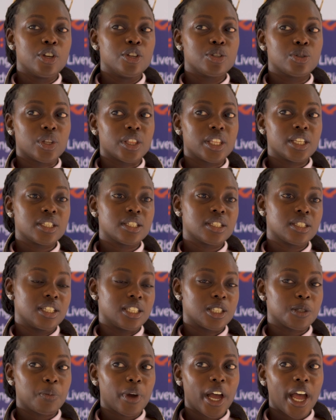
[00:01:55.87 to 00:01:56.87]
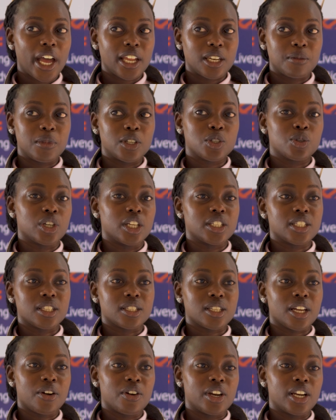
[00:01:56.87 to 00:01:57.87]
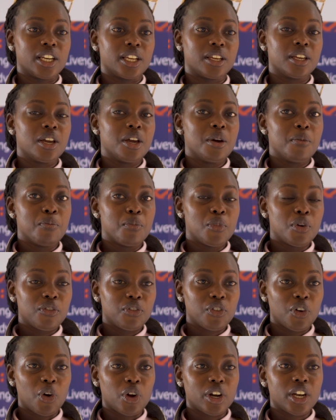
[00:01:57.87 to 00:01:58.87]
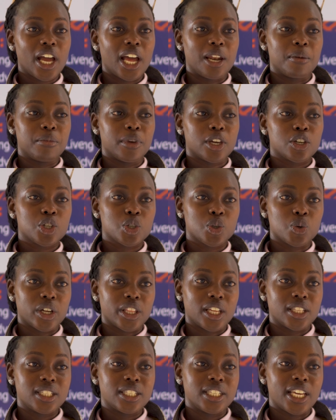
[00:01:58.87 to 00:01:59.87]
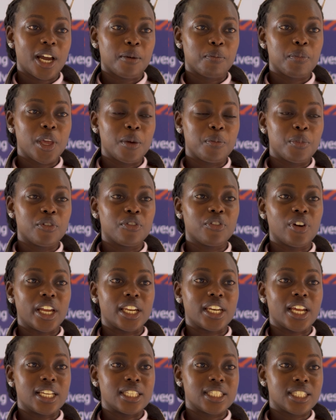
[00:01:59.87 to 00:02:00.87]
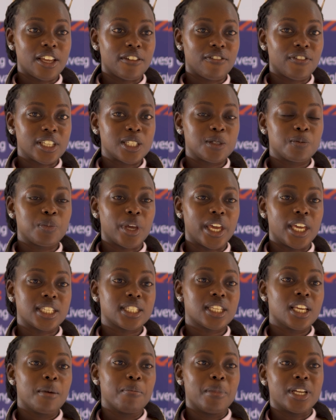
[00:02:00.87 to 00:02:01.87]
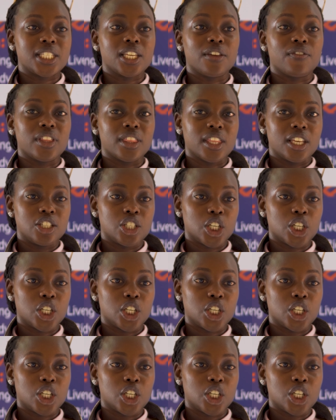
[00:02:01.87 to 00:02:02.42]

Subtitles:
So this inspired me to necessarily move on and make sure that young people find a safer space, but even the